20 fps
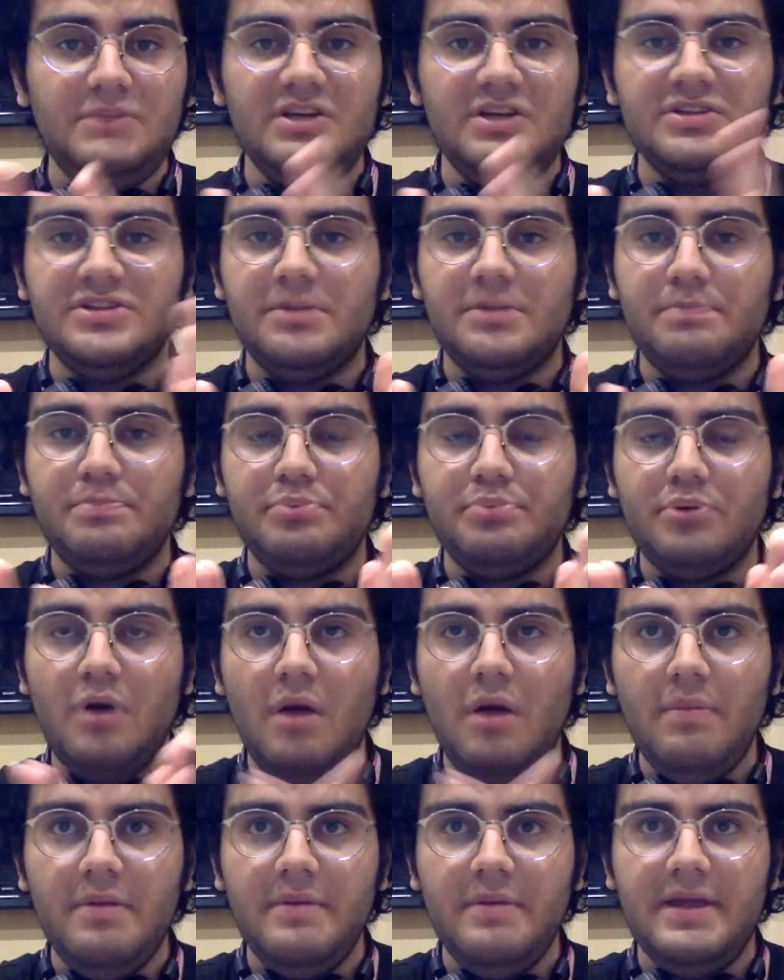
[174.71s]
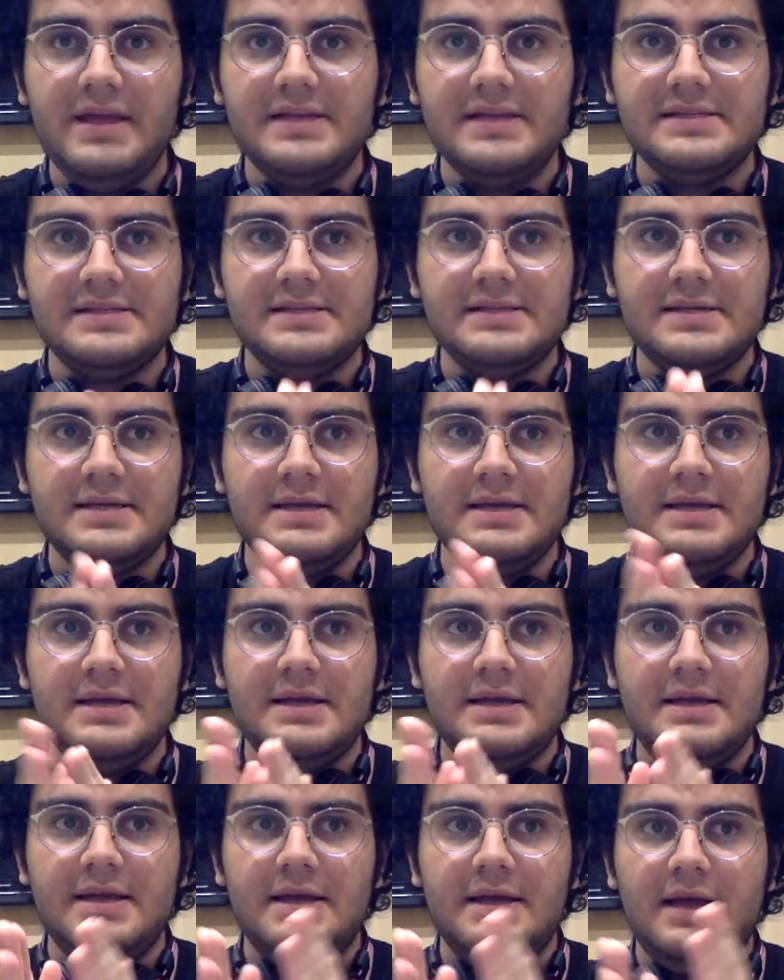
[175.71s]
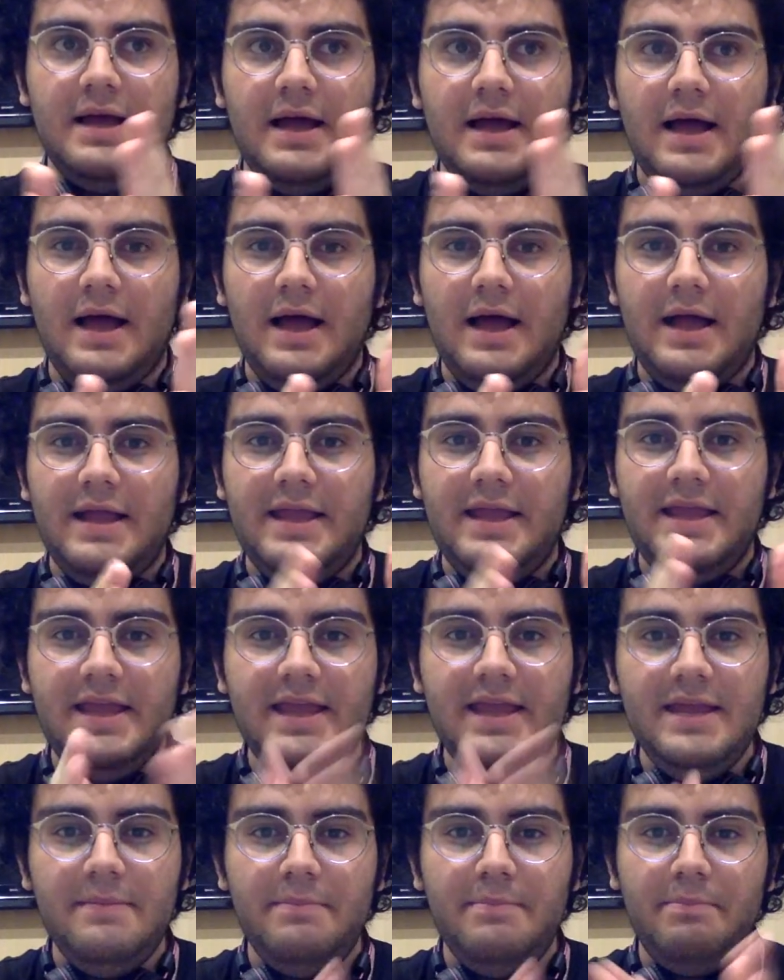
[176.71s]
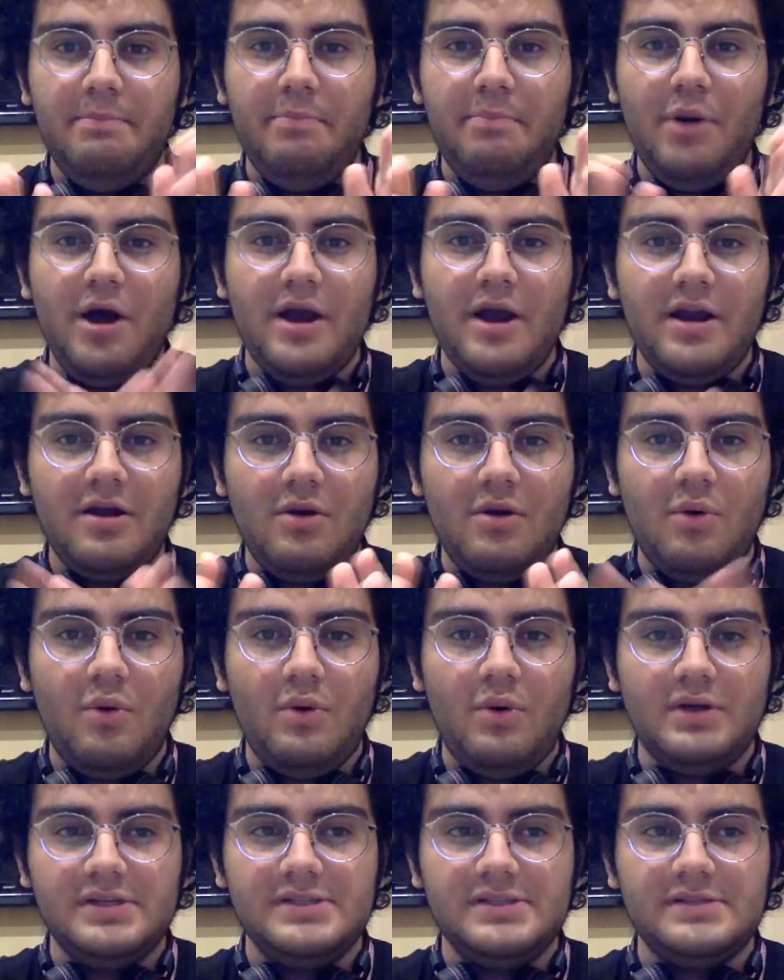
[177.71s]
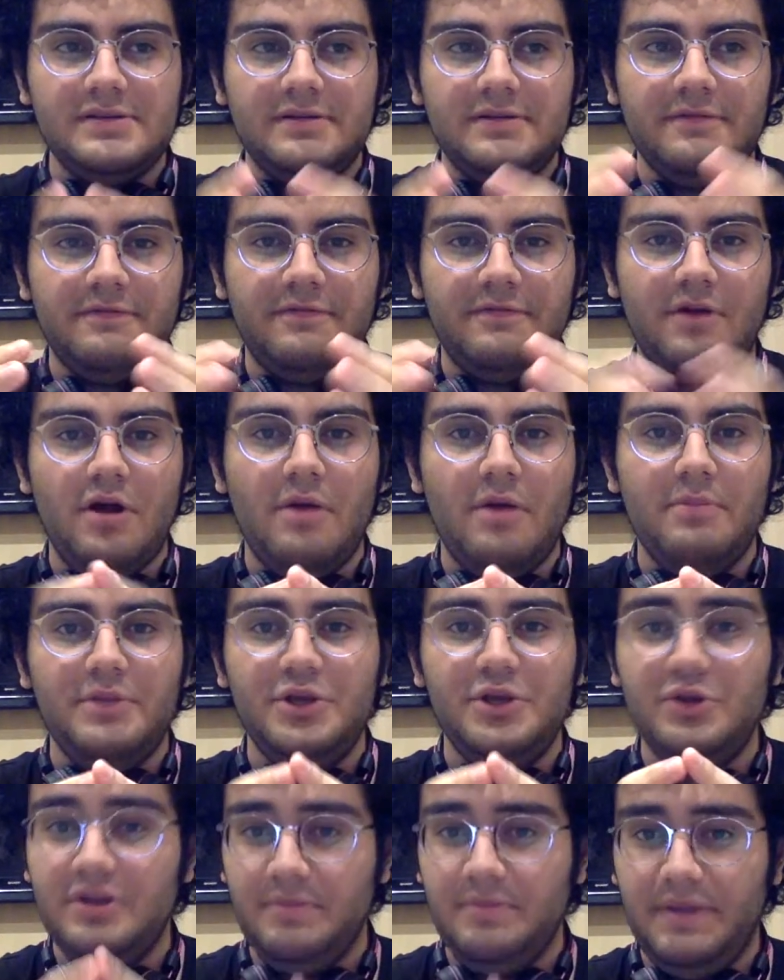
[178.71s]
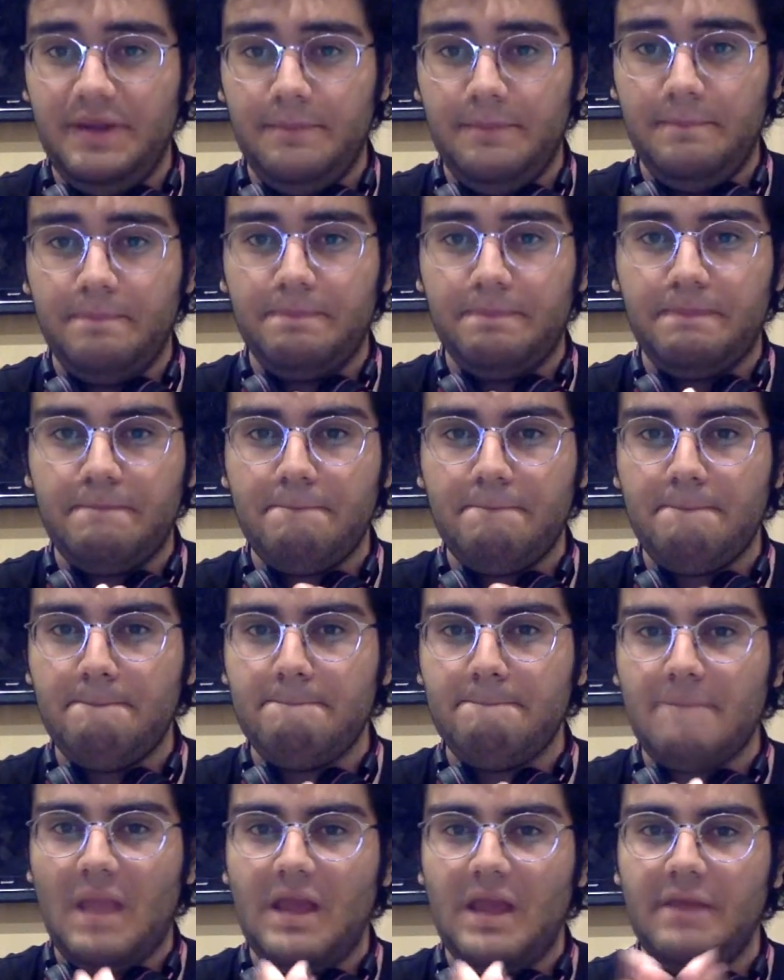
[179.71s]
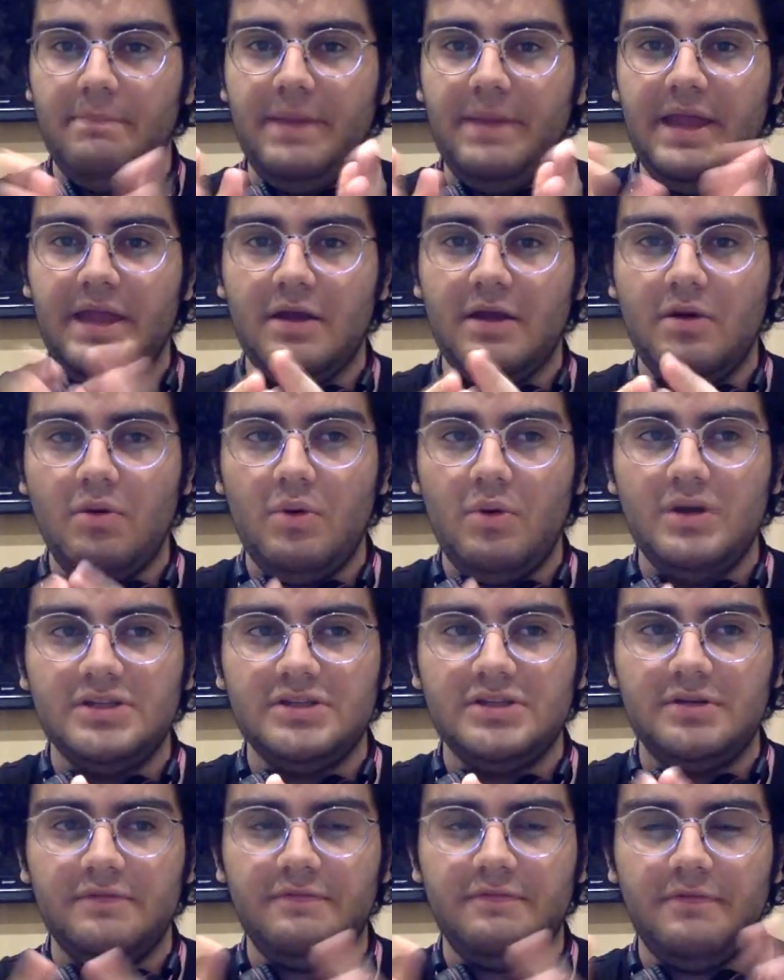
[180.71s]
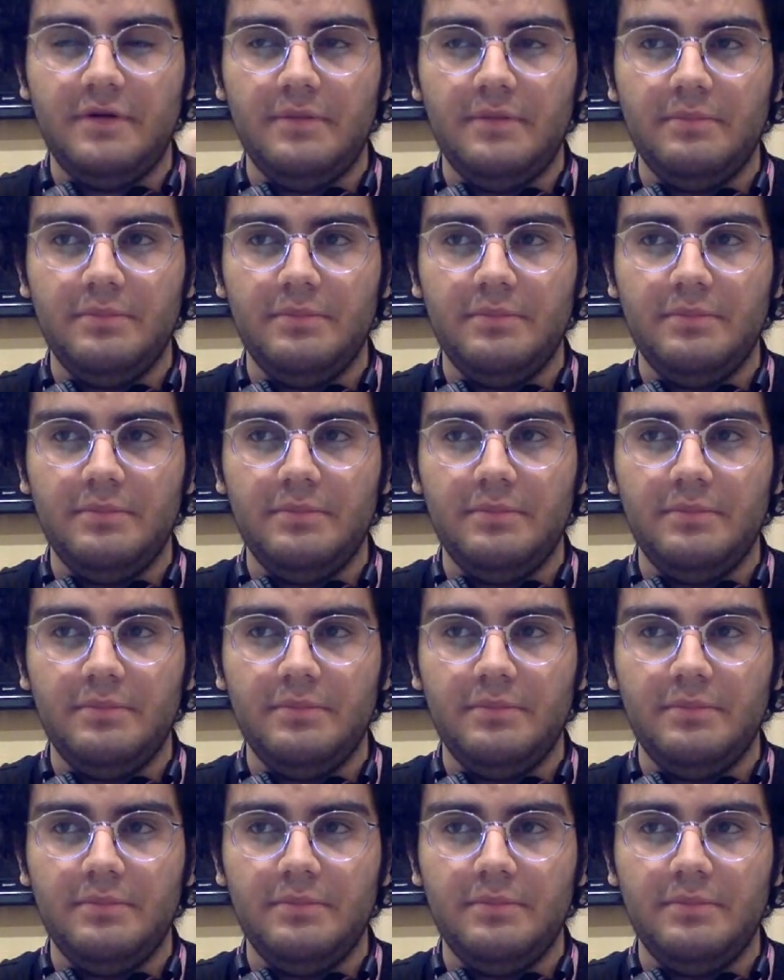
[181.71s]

the problem is he bought a course from Udemy. He paid a course from